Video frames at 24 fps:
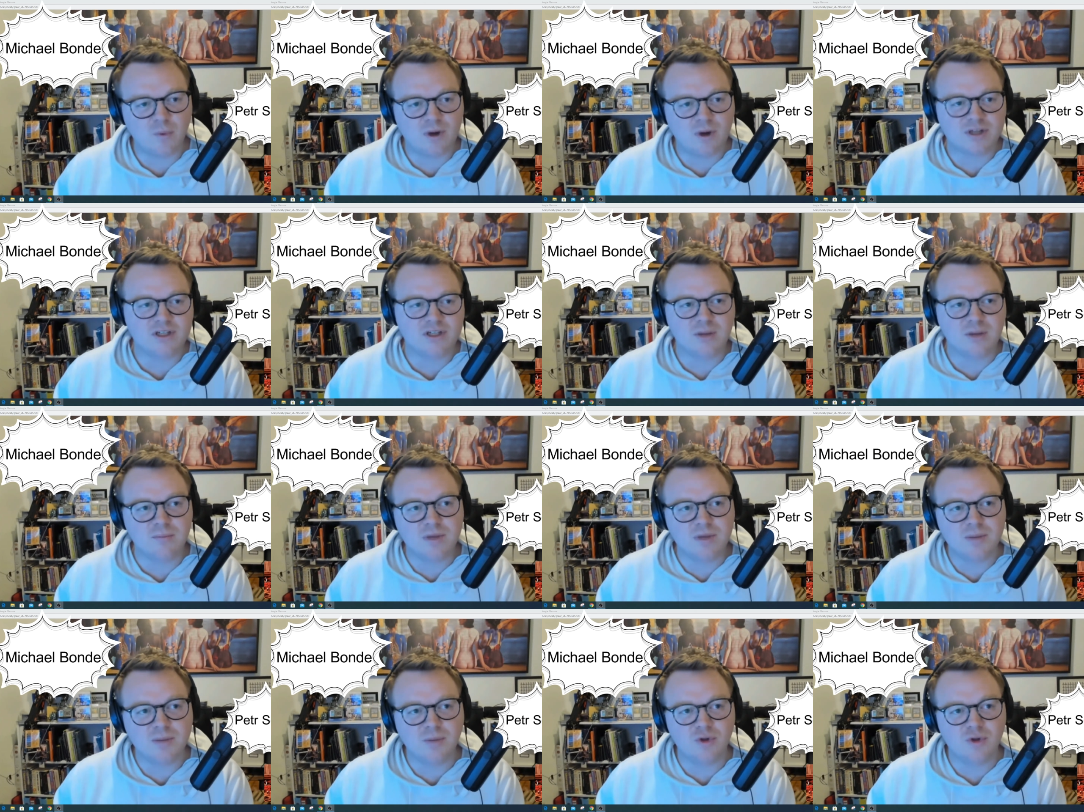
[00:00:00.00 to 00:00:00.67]
Where
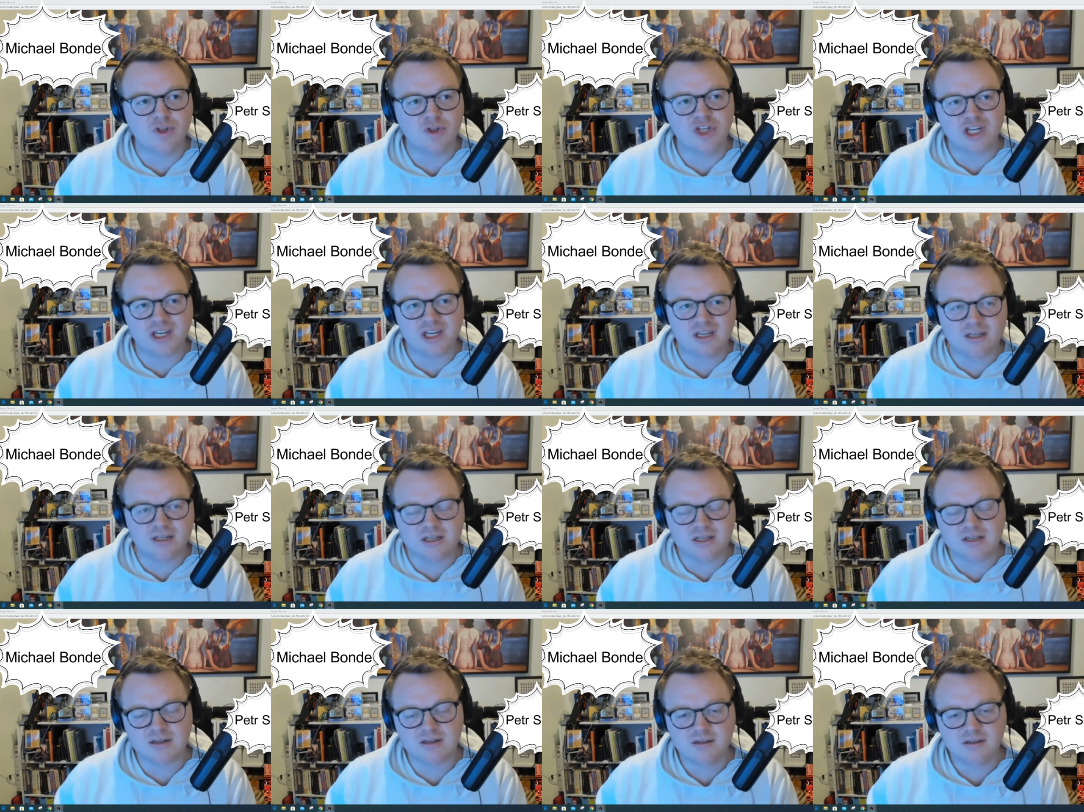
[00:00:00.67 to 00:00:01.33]
some people
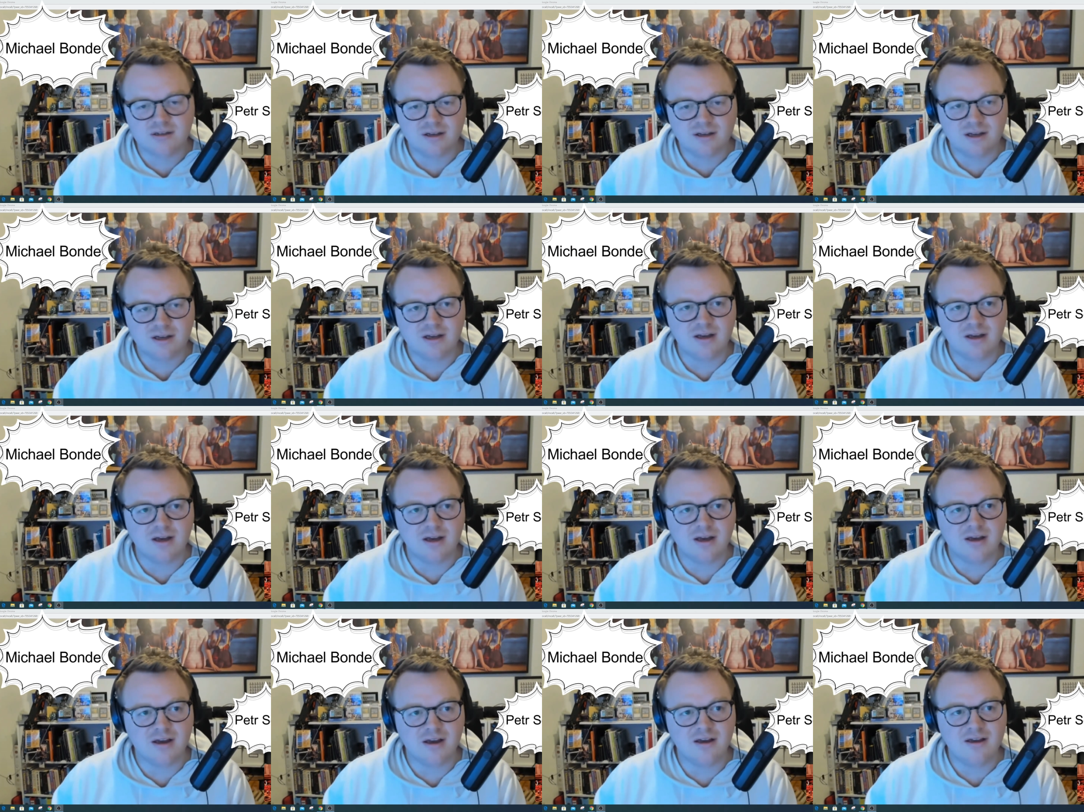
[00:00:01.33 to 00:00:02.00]
cheese,
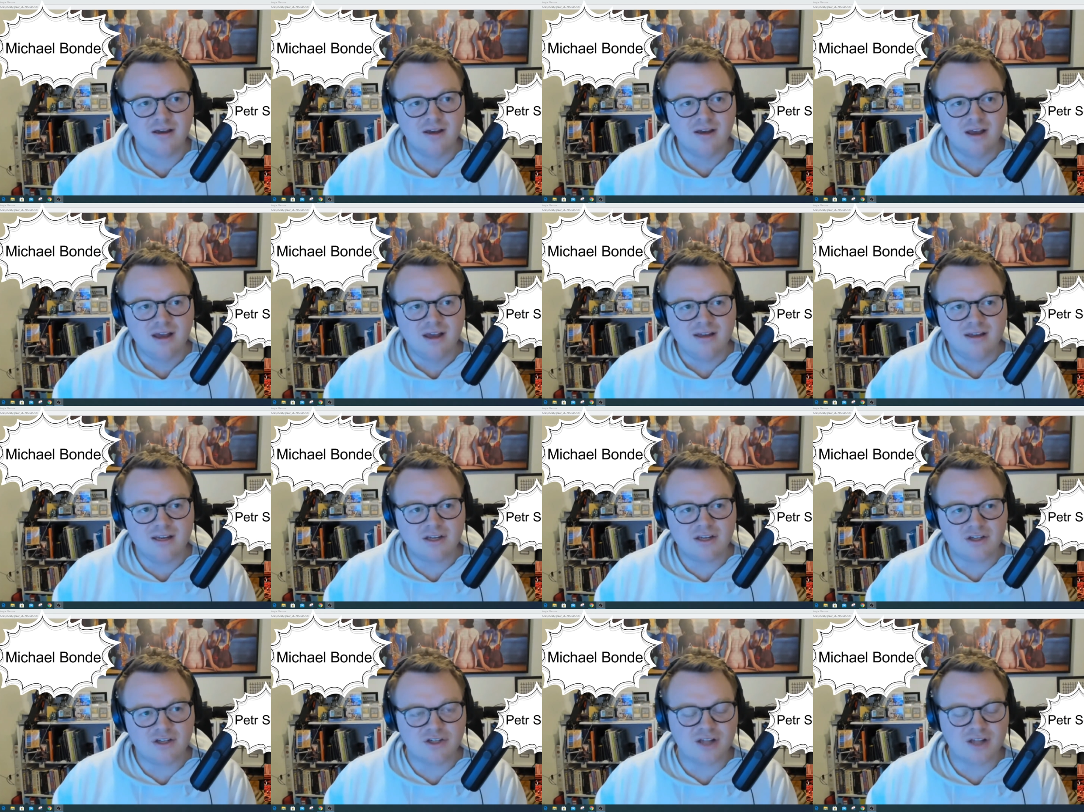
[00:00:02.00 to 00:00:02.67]

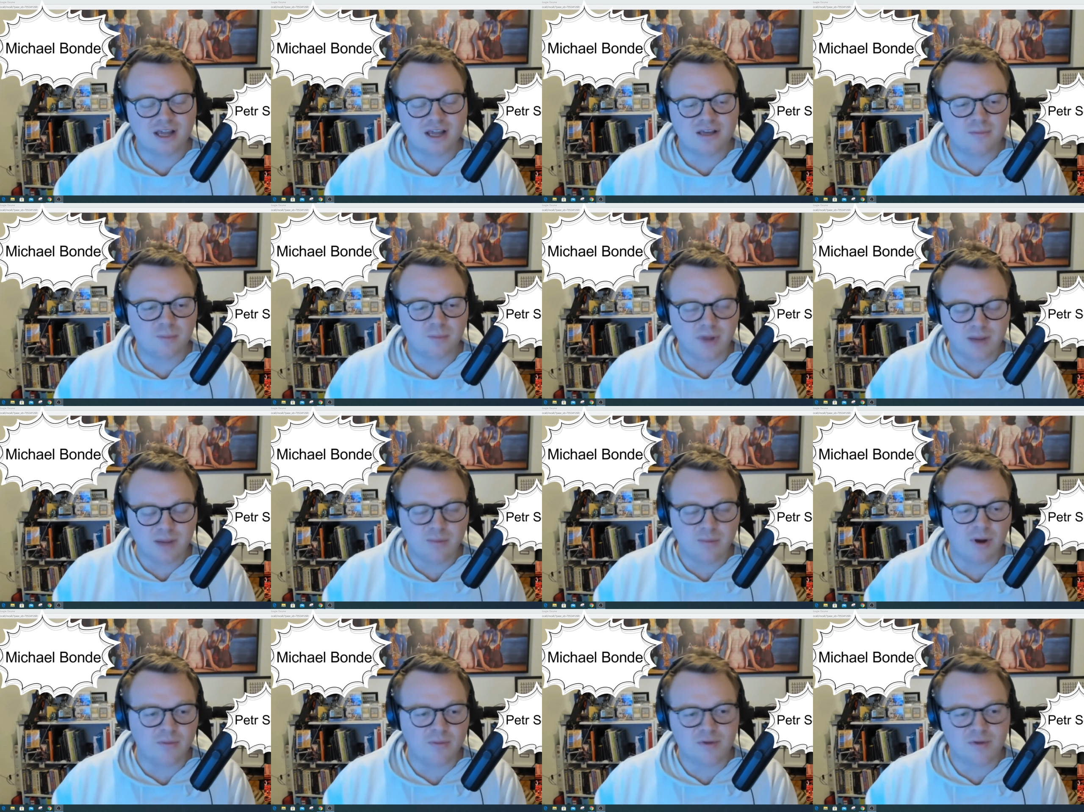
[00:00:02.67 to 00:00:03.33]
they just like
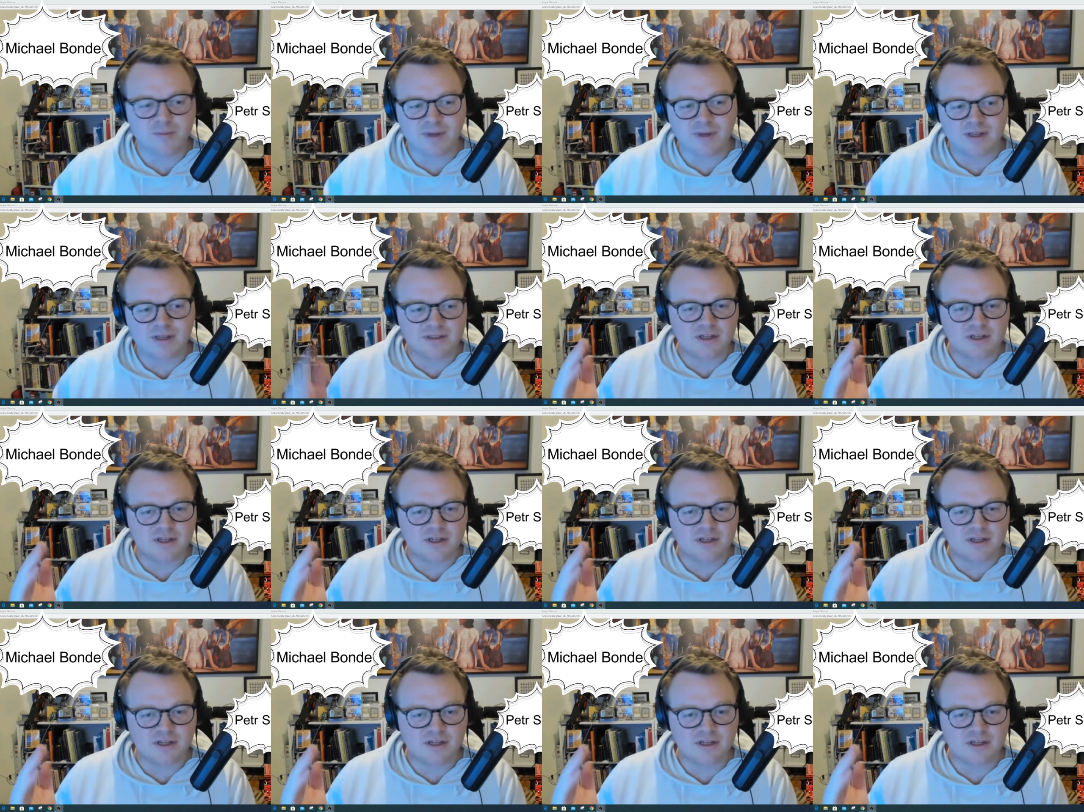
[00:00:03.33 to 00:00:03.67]
play pump spells. They